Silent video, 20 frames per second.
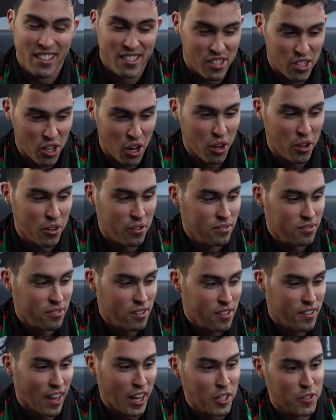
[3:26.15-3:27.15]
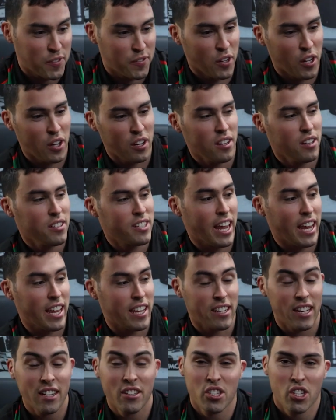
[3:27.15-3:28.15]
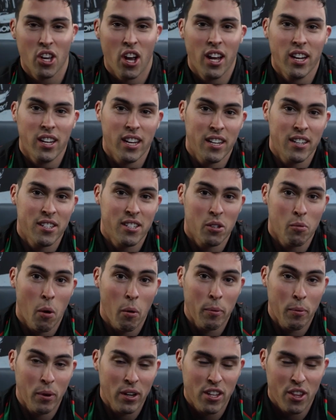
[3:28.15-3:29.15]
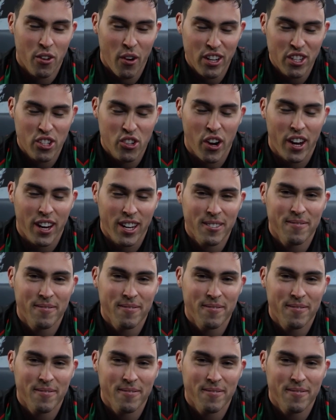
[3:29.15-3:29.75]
So thanks for taking an insight into what we bring to the racetrack.